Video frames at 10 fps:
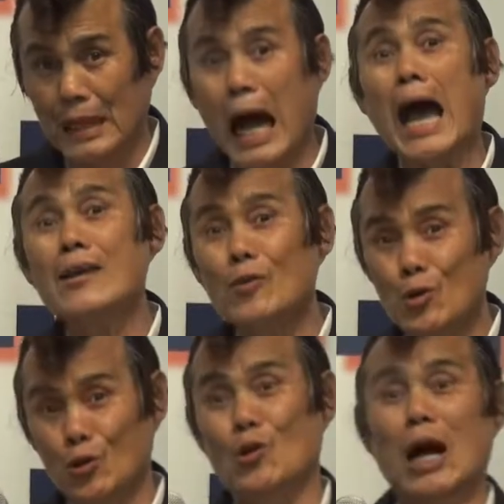I know
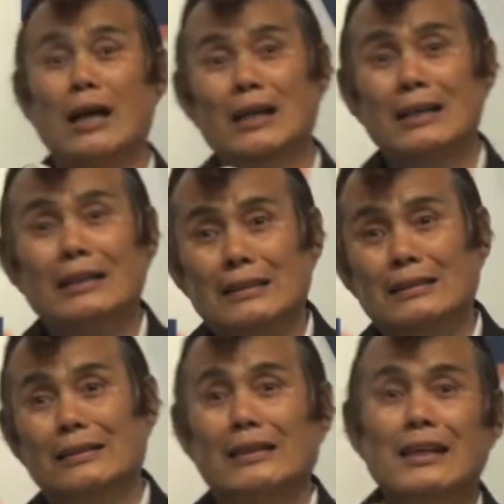you are
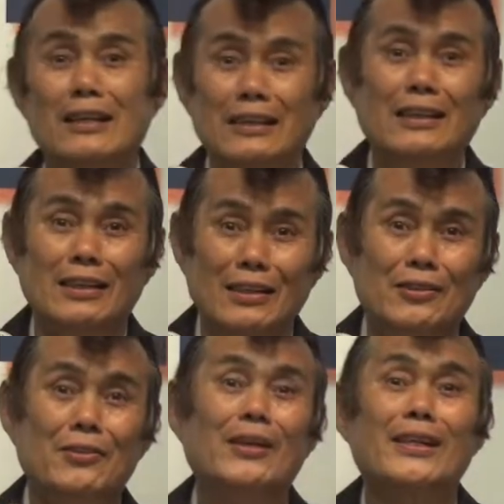
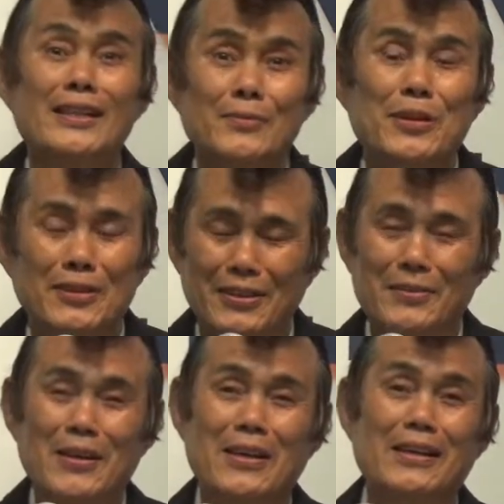you're gonna give
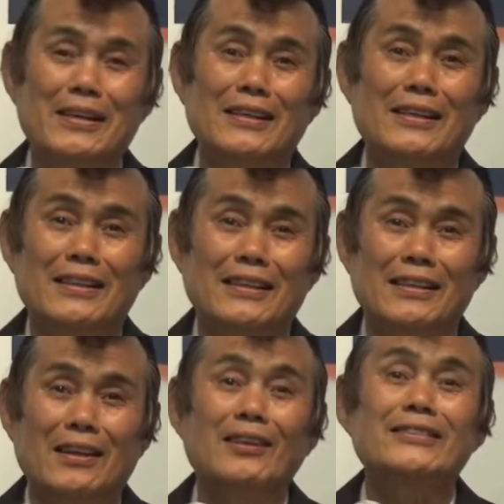
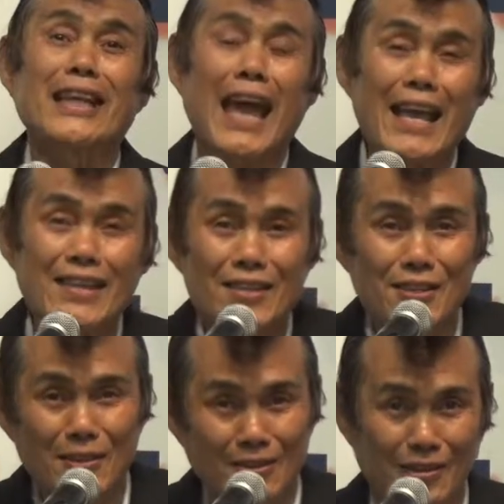
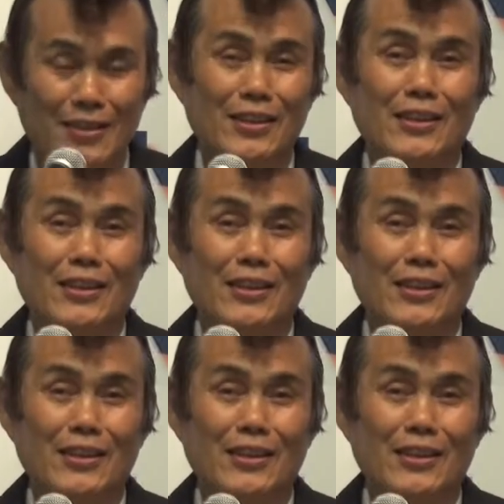attention